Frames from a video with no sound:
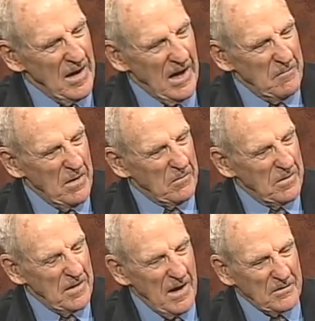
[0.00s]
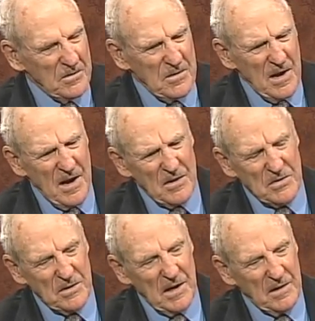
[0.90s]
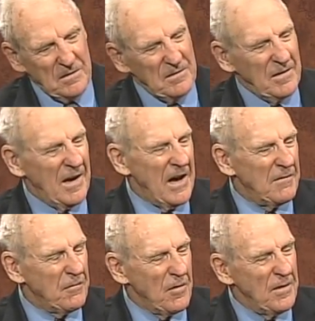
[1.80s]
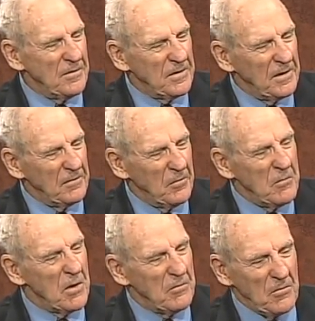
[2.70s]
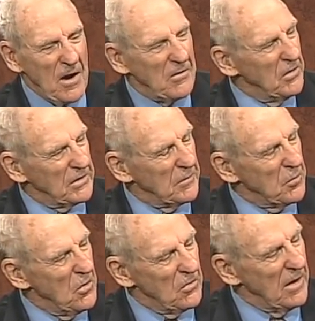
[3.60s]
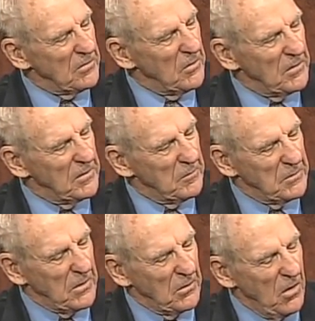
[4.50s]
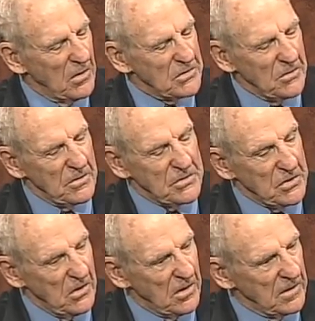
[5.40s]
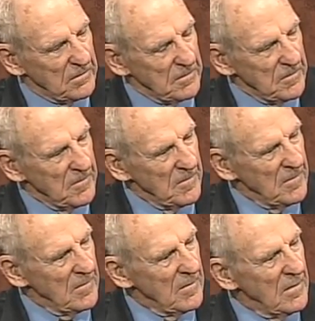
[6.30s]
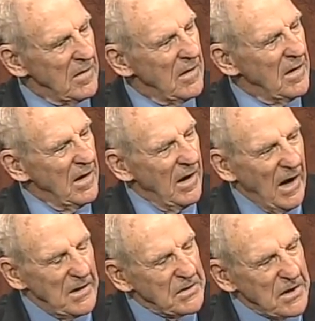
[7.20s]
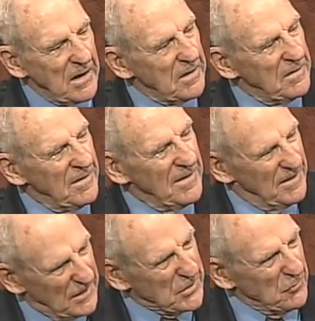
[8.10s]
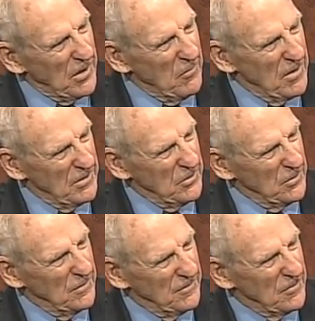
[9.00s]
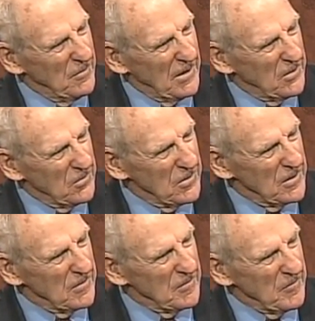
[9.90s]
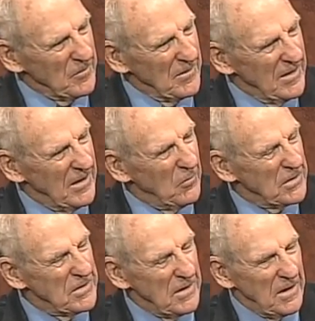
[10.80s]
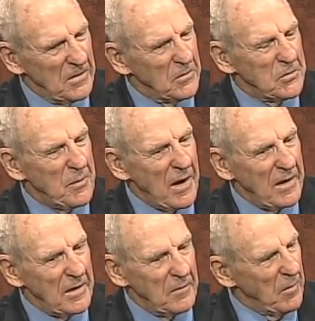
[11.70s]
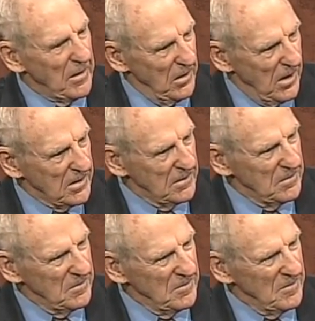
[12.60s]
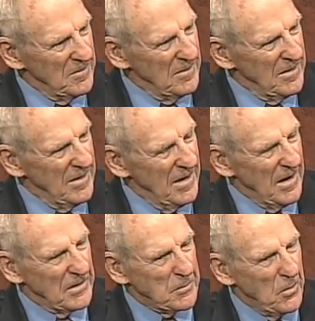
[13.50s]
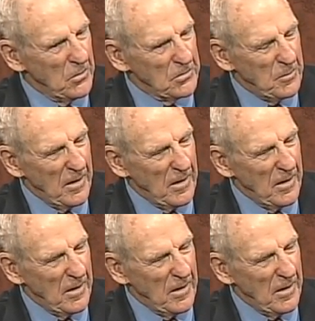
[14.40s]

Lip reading: I met with Dr. Nash, and I had friends that we went around and looked at programs. So the long story short, I decided this is what I want to do for my career. It was by luck, and I suppose